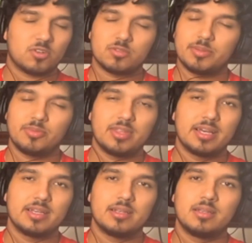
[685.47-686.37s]
far as people
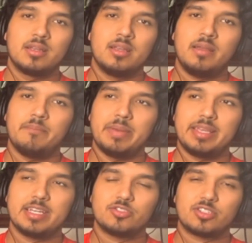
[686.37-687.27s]
that make
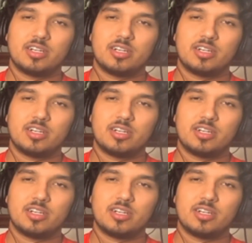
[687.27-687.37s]
Kendrick